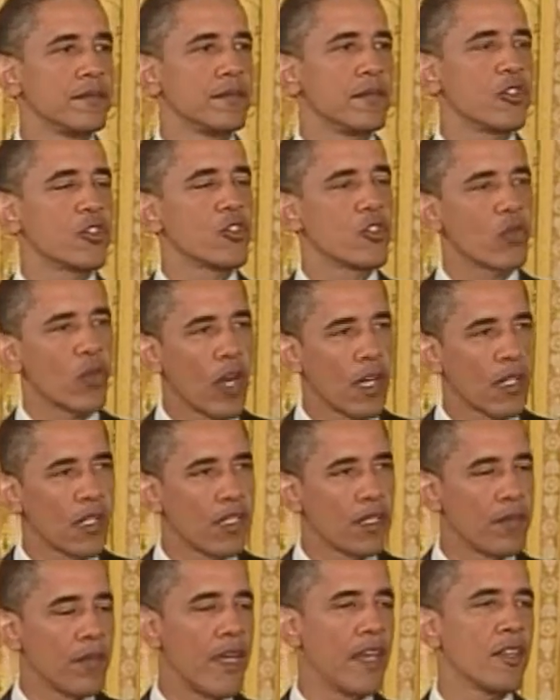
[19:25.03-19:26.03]
They're
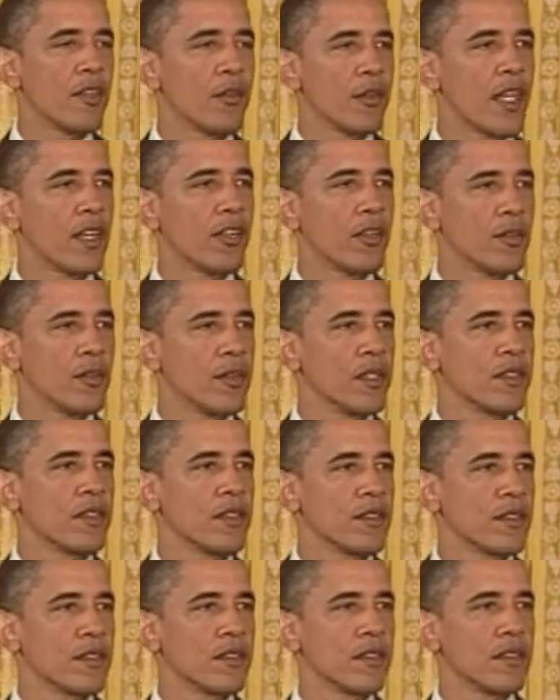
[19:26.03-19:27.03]
struggling to pay their medical
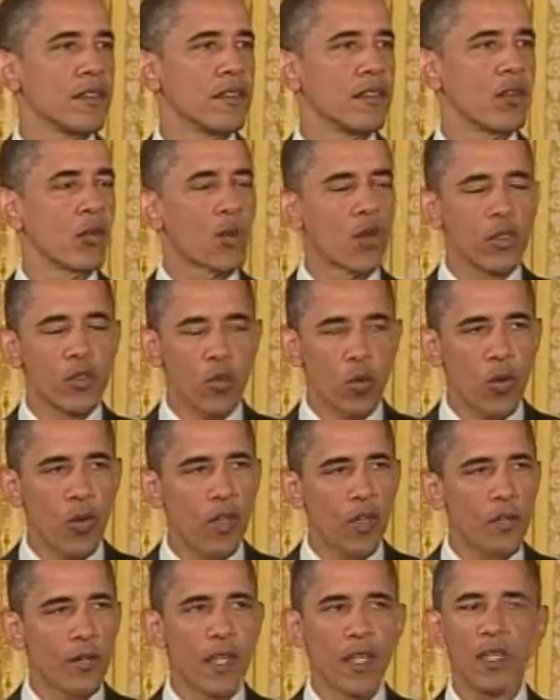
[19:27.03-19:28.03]
bills. Laura's
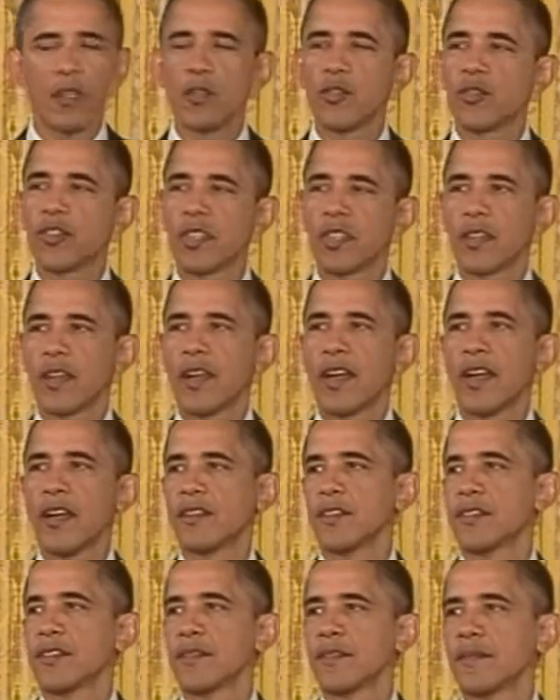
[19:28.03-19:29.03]
worried about losing their
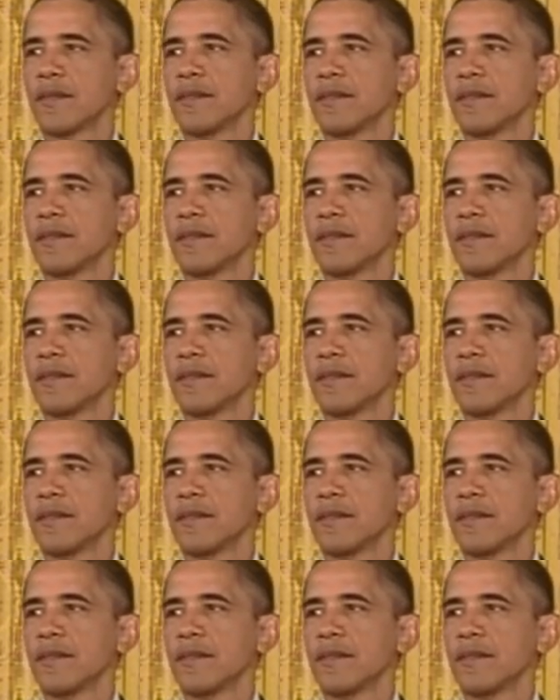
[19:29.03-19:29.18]
house.